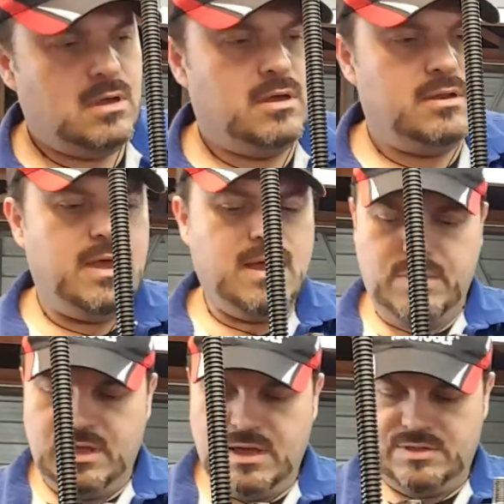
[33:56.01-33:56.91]
And now
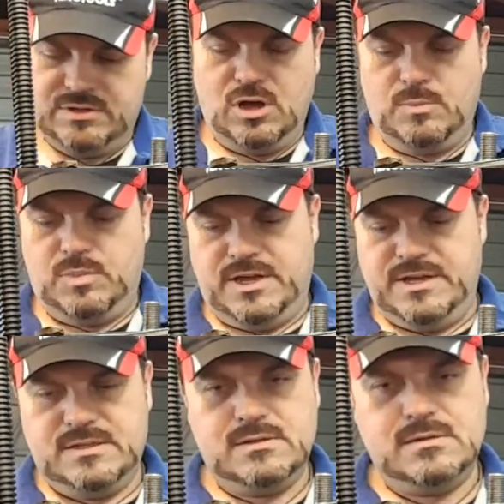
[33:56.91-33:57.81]
we can get the top
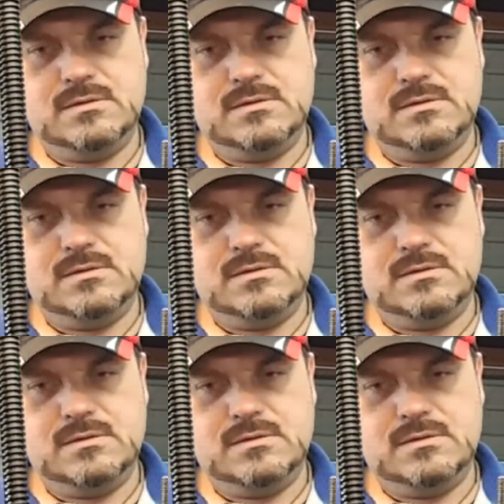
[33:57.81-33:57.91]
plate,